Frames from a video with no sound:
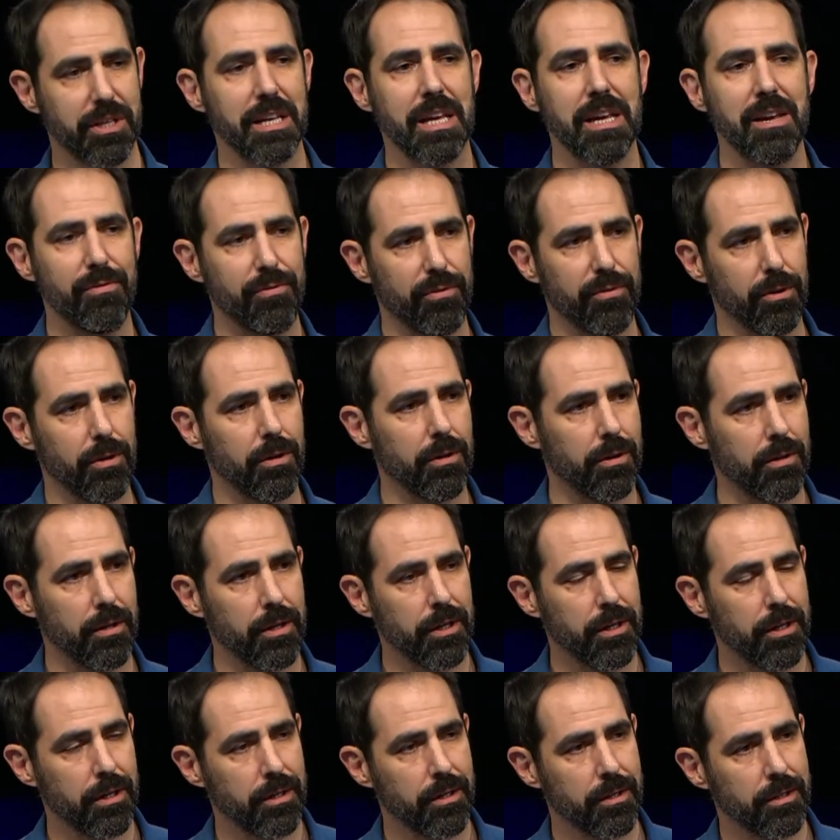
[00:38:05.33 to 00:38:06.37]
evil
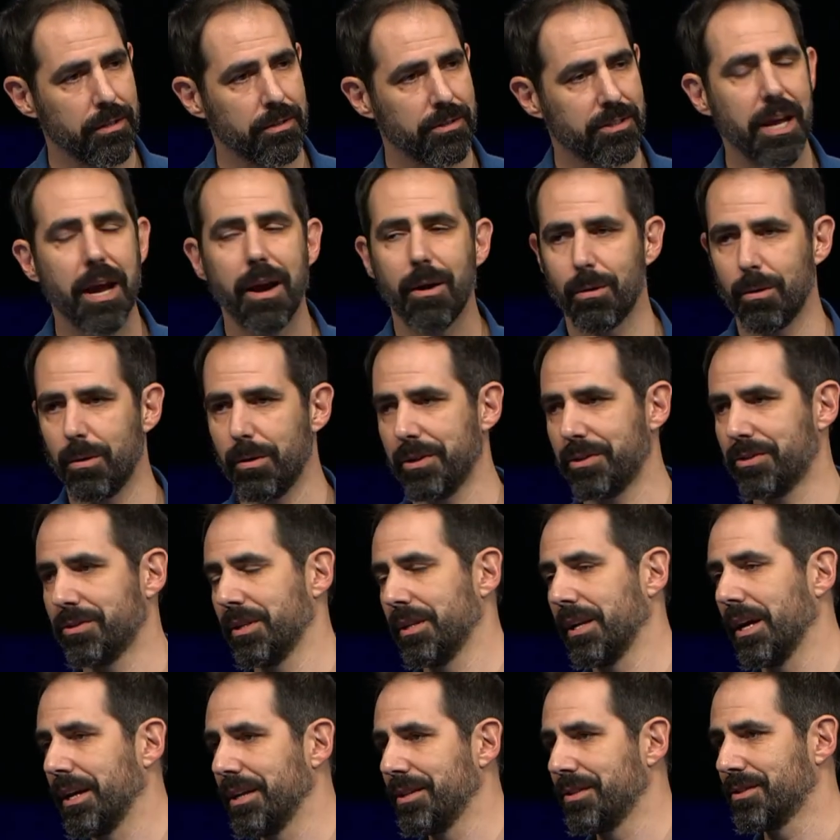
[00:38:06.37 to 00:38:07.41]
terrorist
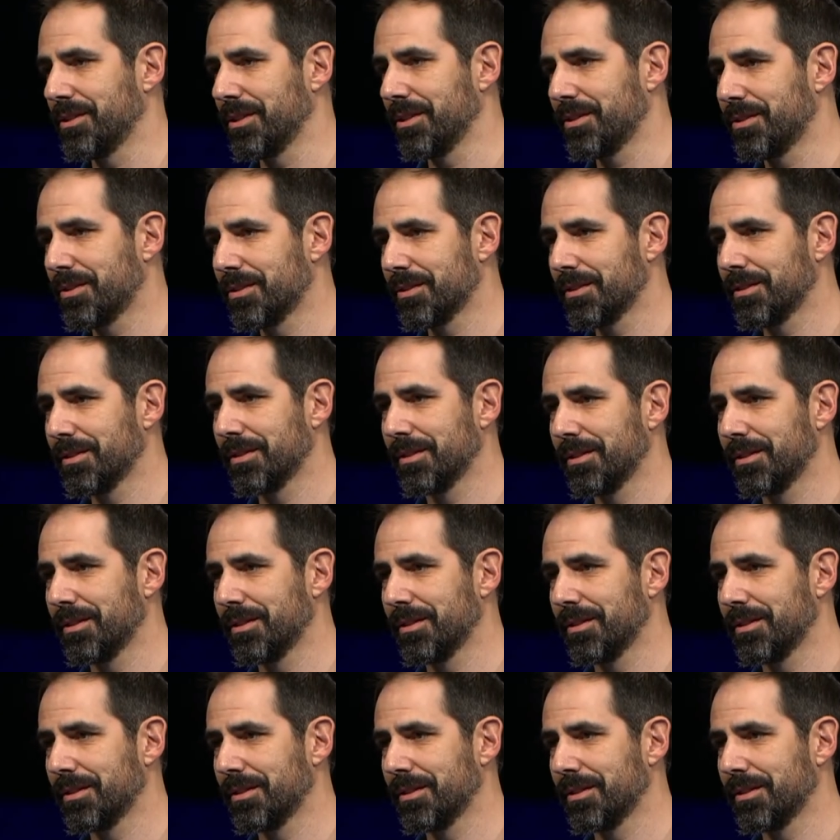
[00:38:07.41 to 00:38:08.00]
in ISIS.